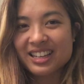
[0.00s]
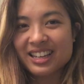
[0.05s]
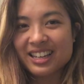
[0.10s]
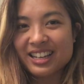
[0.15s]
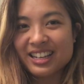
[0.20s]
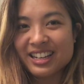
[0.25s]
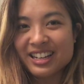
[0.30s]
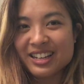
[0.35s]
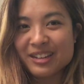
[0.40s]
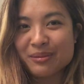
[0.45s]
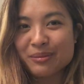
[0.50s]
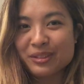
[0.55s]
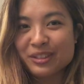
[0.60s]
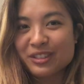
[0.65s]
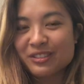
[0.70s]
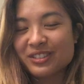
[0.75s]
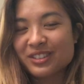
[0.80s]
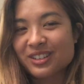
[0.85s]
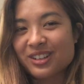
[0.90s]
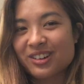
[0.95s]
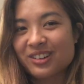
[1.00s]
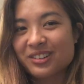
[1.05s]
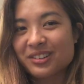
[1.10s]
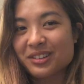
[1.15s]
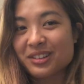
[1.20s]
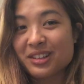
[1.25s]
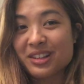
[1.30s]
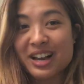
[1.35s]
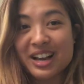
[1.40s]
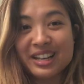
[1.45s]
And I believe it's called
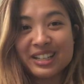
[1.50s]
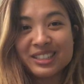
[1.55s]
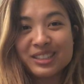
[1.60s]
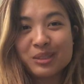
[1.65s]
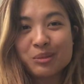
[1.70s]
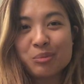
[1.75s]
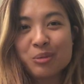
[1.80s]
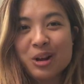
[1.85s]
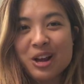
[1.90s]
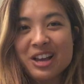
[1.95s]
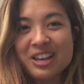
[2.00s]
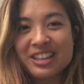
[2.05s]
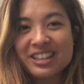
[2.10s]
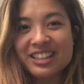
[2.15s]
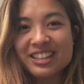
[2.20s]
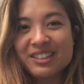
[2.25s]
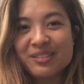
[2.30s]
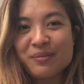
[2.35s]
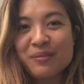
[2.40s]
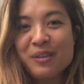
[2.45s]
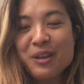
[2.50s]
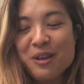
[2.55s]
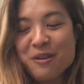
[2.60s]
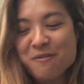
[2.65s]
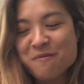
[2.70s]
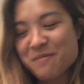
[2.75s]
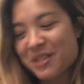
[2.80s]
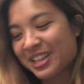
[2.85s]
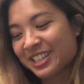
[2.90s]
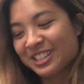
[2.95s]
lion's breath.
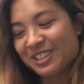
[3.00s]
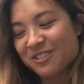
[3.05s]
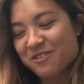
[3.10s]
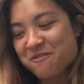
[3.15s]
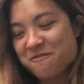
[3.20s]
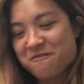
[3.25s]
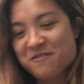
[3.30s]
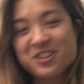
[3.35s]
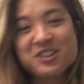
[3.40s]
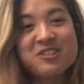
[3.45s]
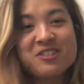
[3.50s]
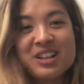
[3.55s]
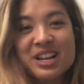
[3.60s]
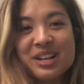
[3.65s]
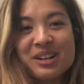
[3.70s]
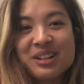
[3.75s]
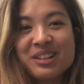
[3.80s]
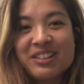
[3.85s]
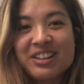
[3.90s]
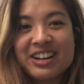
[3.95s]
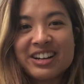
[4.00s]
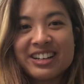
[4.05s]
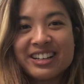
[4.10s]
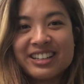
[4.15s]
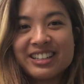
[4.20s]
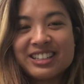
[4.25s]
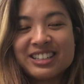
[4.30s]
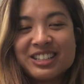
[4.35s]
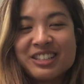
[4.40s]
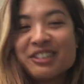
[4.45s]
It makes you feel like a
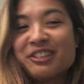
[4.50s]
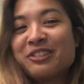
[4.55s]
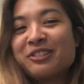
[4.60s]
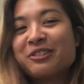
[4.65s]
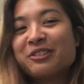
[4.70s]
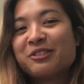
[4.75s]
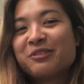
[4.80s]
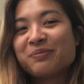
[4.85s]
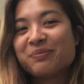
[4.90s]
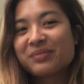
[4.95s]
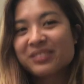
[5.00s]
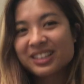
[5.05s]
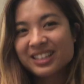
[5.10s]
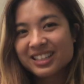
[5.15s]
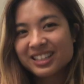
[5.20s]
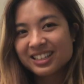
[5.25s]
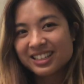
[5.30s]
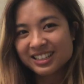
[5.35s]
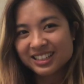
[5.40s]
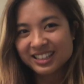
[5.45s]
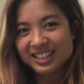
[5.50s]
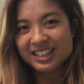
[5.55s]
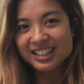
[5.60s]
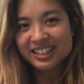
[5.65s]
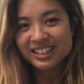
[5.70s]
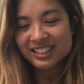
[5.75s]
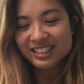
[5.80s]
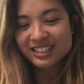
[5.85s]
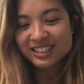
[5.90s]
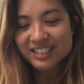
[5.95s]
lion too.
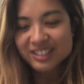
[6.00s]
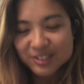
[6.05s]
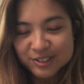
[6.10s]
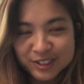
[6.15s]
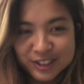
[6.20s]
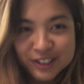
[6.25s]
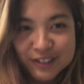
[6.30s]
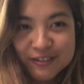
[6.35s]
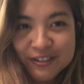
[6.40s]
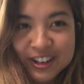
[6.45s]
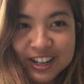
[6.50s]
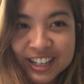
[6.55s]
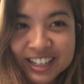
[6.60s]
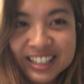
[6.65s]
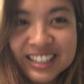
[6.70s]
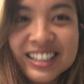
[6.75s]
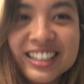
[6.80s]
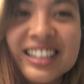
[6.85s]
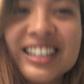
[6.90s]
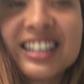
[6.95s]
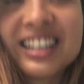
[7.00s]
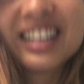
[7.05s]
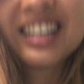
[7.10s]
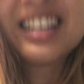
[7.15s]
And it's really fun.